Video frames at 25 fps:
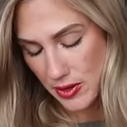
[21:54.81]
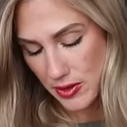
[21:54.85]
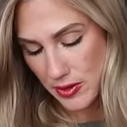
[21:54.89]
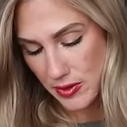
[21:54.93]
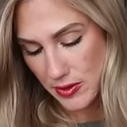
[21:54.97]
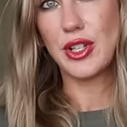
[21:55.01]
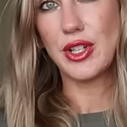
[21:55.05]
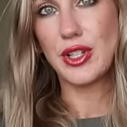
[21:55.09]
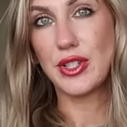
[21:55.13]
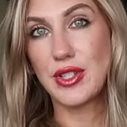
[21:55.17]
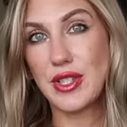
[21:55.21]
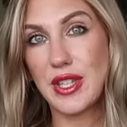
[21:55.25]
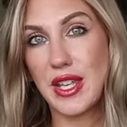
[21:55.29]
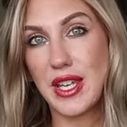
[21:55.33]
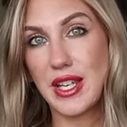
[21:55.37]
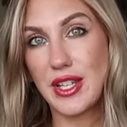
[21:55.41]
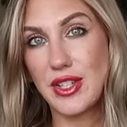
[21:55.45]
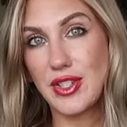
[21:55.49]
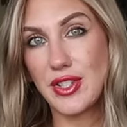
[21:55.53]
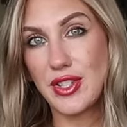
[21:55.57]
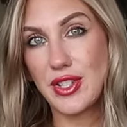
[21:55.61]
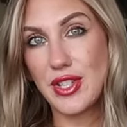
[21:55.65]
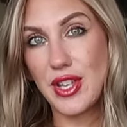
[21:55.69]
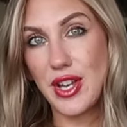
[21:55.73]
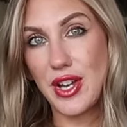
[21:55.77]
Looks like
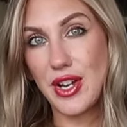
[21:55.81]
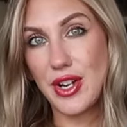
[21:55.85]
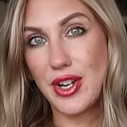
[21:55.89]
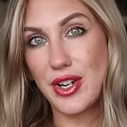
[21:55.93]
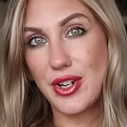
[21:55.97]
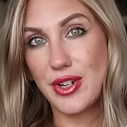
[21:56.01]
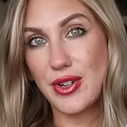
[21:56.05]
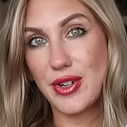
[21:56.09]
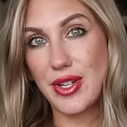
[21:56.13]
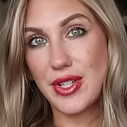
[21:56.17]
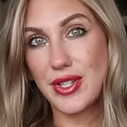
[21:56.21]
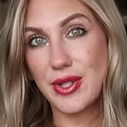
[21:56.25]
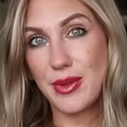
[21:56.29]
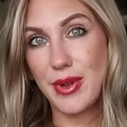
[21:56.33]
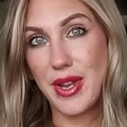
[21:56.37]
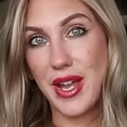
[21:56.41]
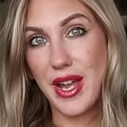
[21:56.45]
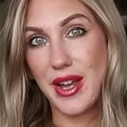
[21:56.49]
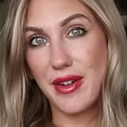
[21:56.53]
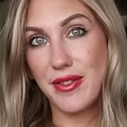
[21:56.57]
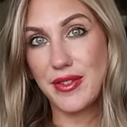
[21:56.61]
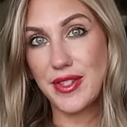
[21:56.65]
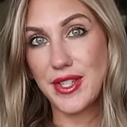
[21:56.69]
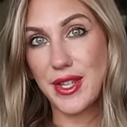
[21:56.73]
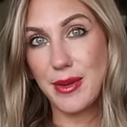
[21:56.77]
so. So we
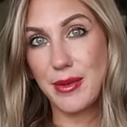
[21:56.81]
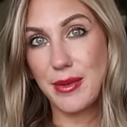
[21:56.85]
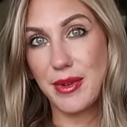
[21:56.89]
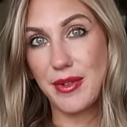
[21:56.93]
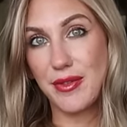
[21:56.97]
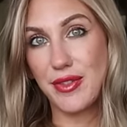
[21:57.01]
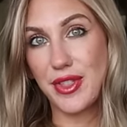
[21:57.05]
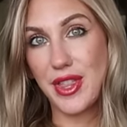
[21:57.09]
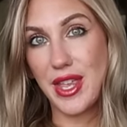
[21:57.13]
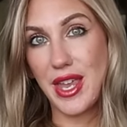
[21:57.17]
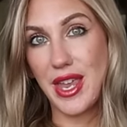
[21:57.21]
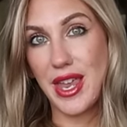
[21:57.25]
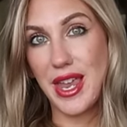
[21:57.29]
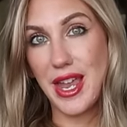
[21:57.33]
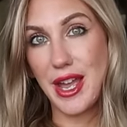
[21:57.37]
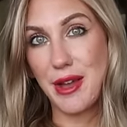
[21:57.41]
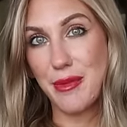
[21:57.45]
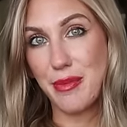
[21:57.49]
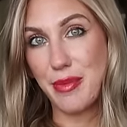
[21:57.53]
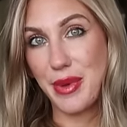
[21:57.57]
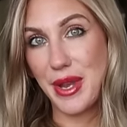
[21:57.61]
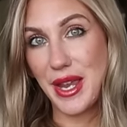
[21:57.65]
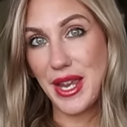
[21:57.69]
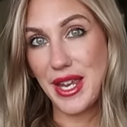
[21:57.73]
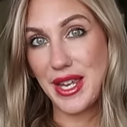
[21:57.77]
have some of
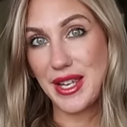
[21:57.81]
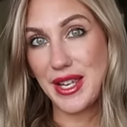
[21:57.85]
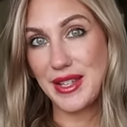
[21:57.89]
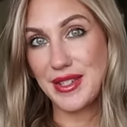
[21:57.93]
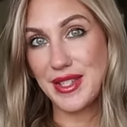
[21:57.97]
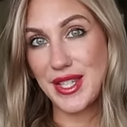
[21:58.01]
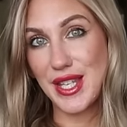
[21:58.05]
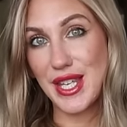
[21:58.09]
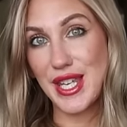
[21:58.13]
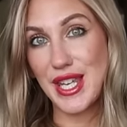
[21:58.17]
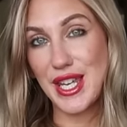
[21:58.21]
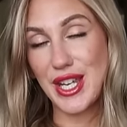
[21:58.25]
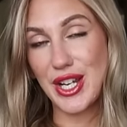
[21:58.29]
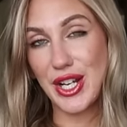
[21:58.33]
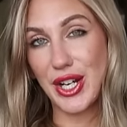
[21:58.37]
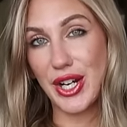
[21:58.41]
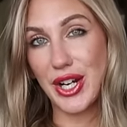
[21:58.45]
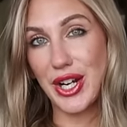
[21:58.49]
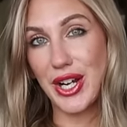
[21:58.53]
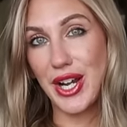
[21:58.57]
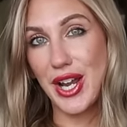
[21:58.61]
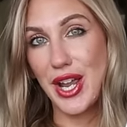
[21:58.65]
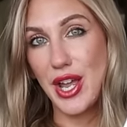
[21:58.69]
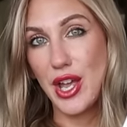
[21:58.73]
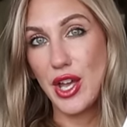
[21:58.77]
the pinks
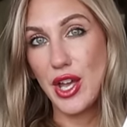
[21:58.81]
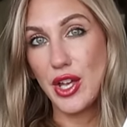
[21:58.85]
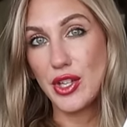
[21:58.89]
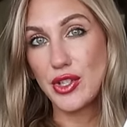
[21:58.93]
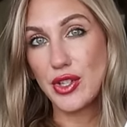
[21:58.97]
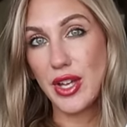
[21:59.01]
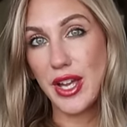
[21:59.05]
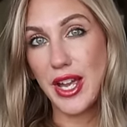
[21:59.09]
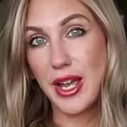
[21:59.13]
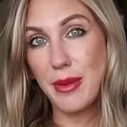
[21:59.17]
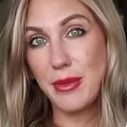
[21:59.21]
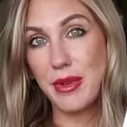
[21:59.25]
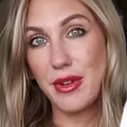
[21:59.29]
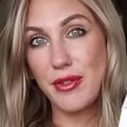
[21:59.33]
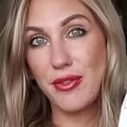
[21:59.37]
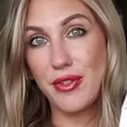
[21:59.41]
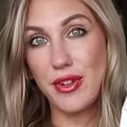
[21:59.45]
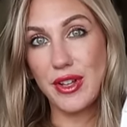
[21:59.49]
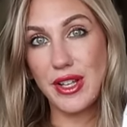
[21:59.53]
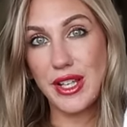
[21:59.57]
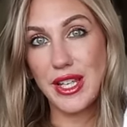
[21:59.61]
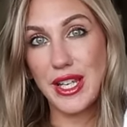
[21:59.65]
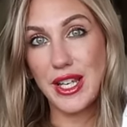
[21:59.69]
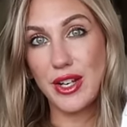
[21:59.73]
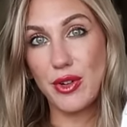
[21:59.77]
here. So I am an
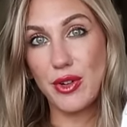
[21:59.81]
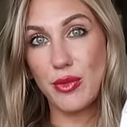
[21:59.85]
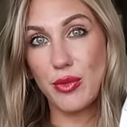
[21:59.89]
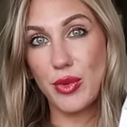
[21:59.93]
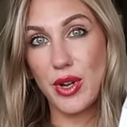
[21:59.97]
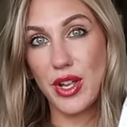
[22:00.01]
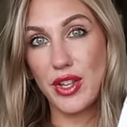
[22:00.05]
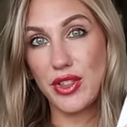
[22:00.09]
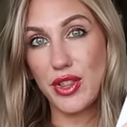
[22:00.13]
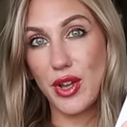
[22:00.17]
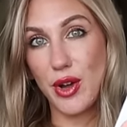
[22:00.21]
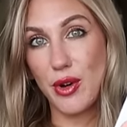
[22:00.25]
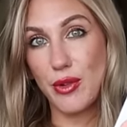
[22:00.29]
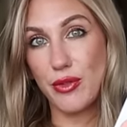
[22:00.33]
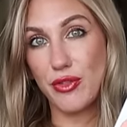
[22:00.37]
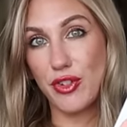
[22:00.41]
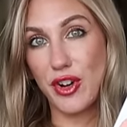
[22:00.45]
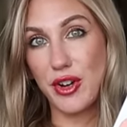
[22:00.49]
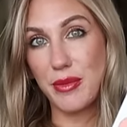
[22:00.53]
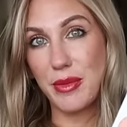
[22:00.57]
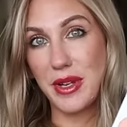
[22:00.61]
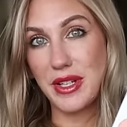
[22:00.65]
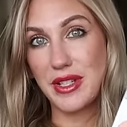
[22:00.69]
affiliate with Ofra.